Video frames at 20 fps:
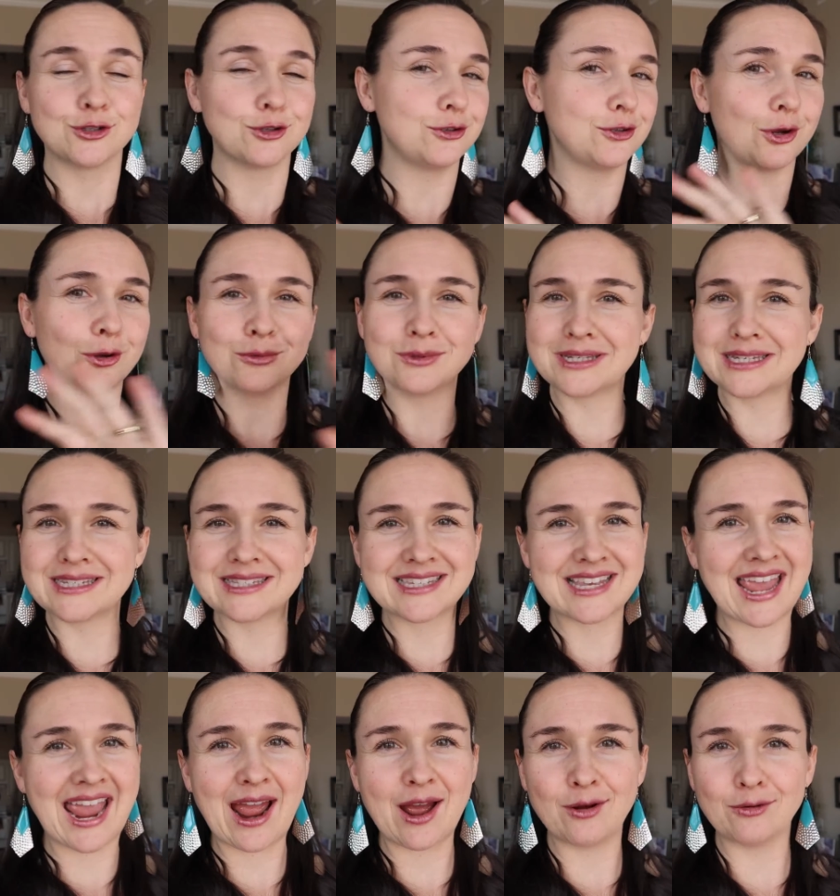So don't
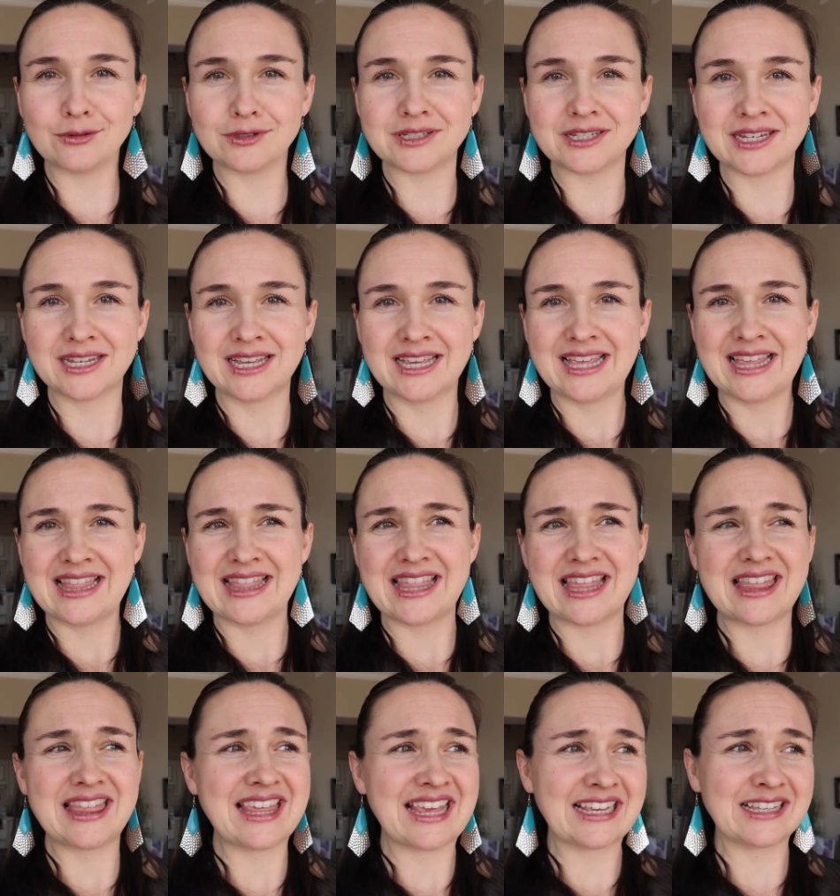discount
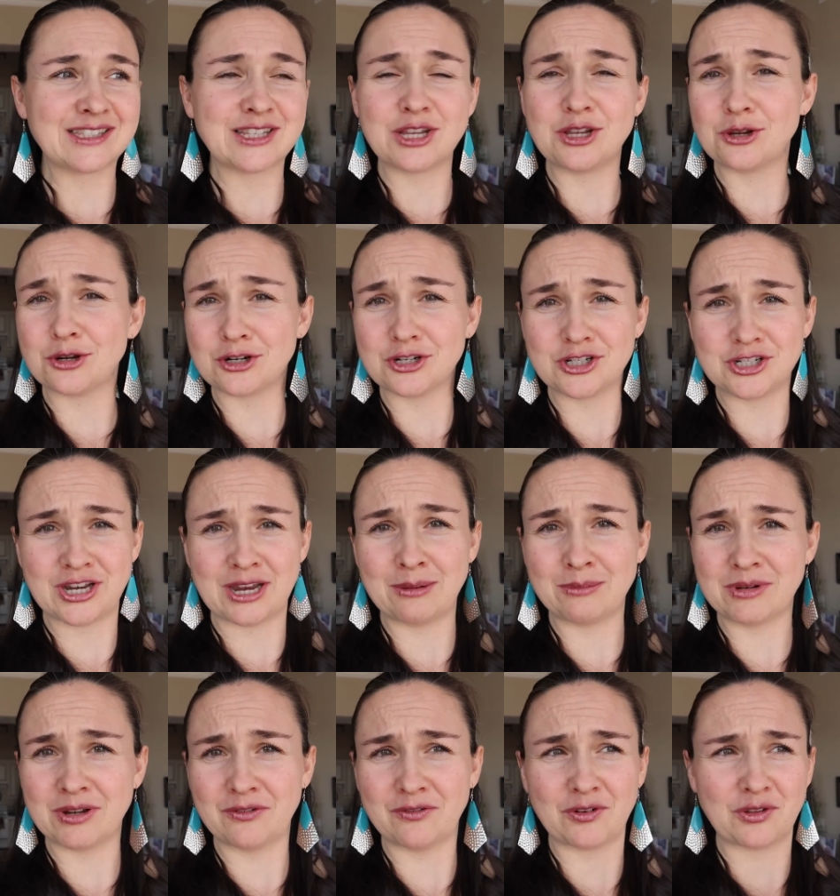the things that you're
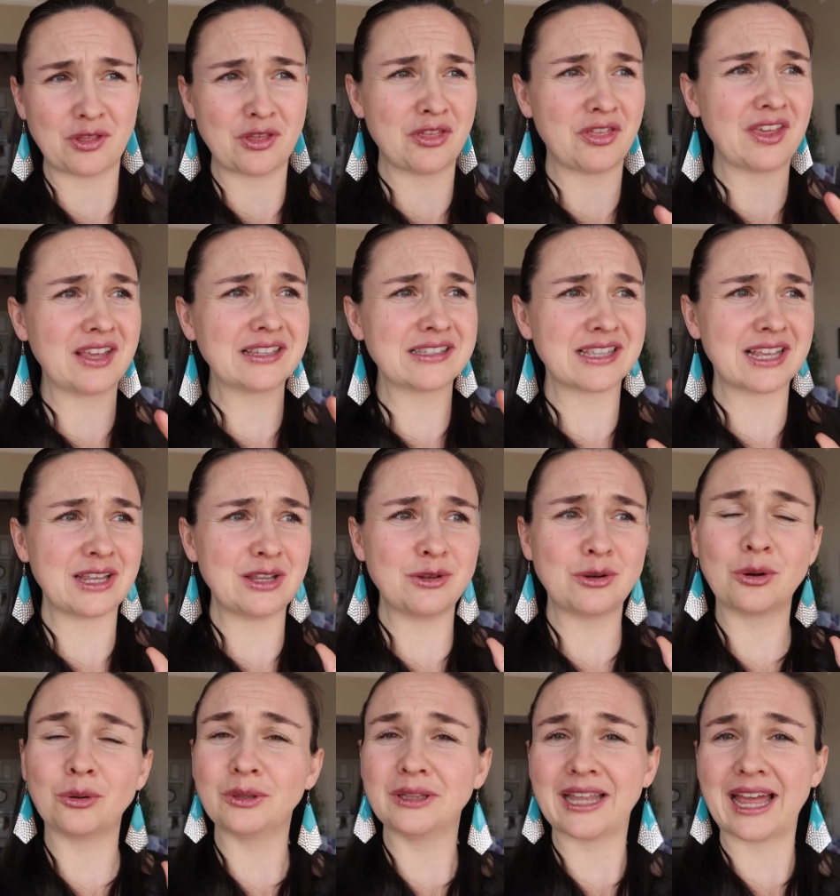ashamed of or the things that
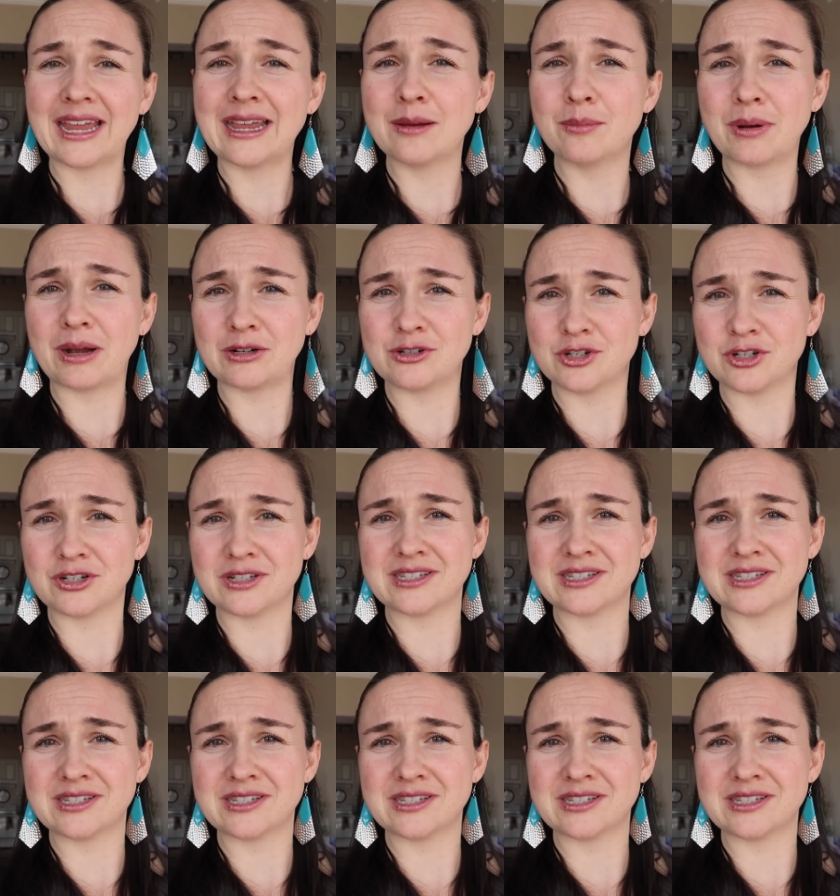you don't like about